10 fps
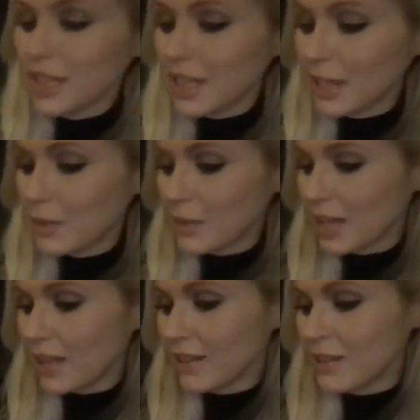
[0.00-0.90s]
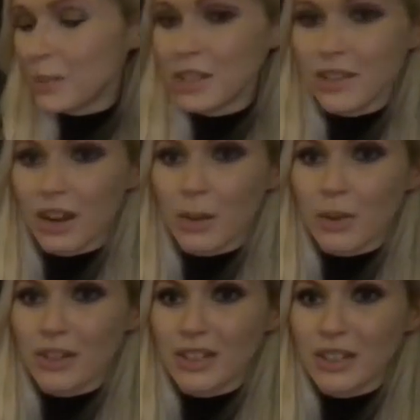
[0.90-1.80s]
is like a speech
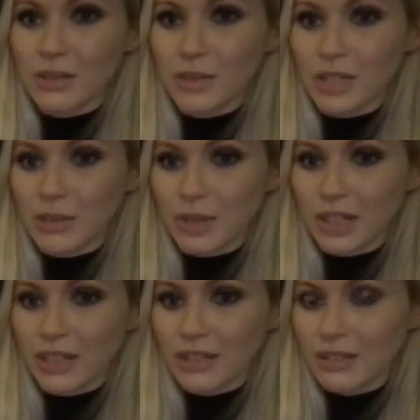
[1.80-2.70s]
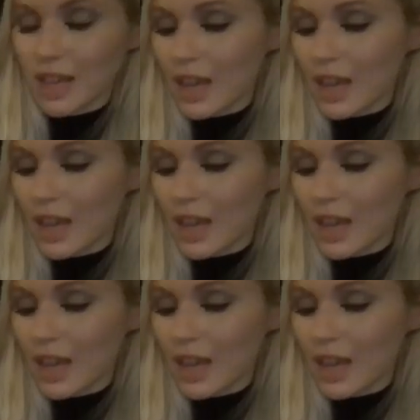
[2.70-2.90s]
therapist. He's written